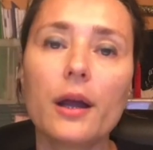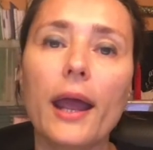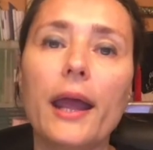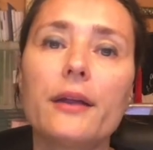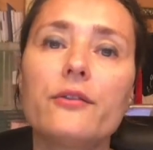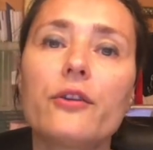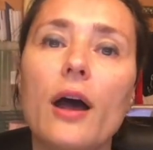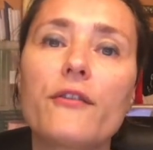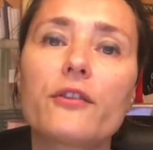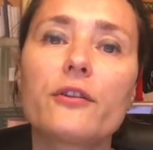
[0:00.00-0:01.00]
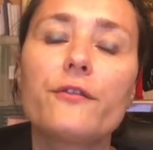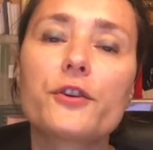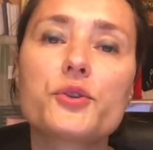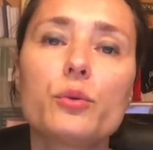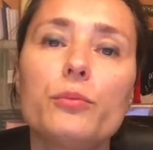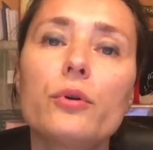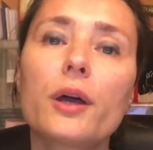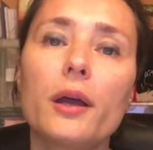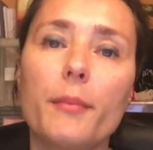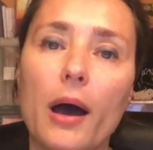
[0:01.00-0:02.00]
And after the first two books
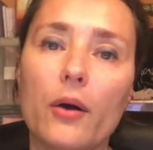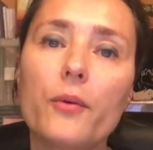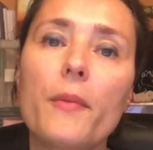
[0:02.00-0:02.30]
came out,